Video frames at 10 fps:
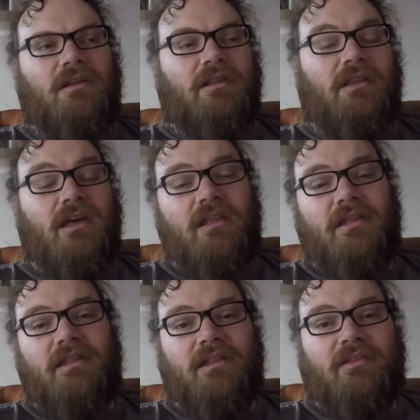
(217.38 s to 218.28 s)
The other
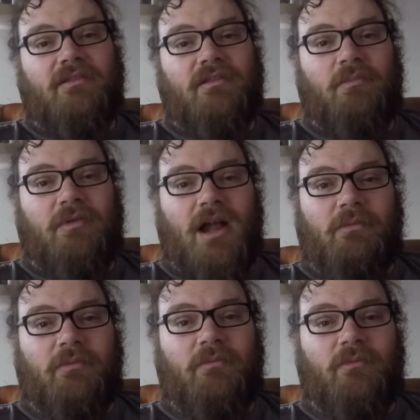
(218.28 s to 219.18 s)
thing that's a
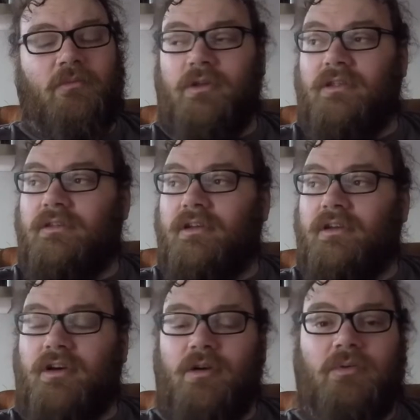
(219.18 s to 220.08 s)
problem with a
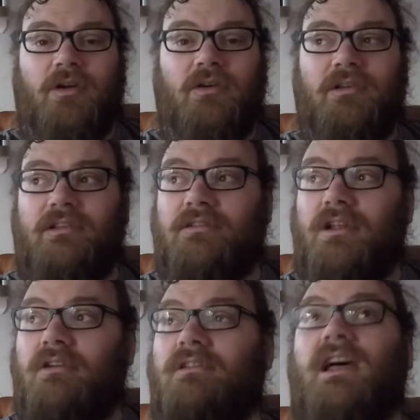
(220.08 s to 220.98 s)
GoPro is
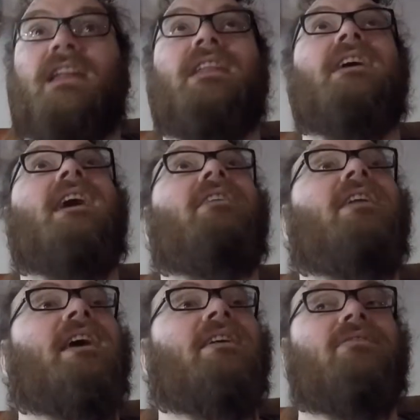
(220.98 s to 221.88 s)
low light. Like, I don't
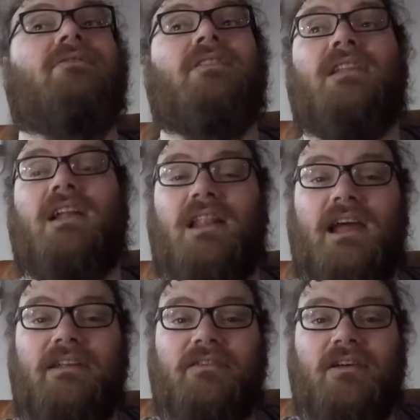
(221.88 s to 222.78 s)
have a lot of
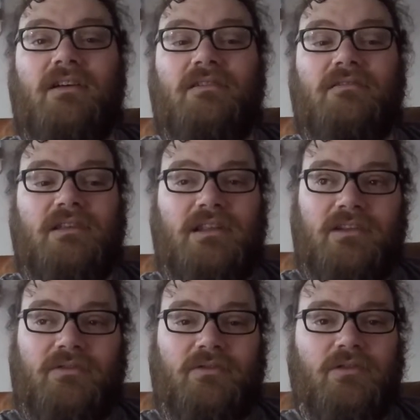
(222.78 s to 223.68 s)
lights on in
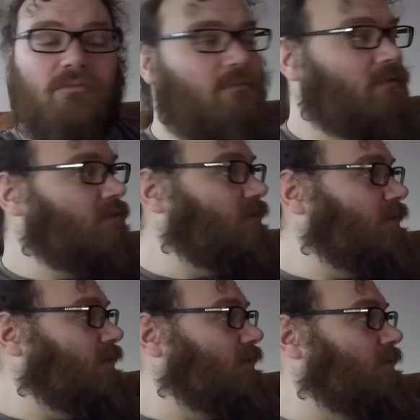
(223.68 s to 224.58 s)
this room,
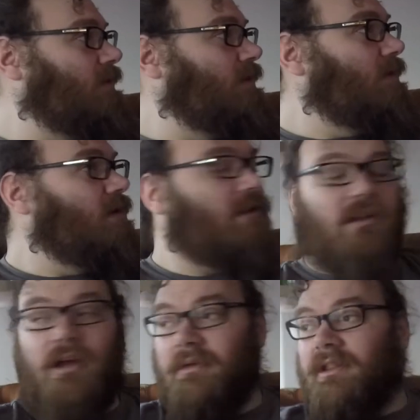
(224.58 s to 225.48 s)
so
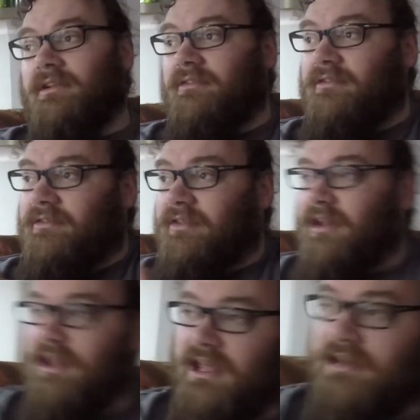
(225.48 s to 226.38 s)
I mean, there's sunlight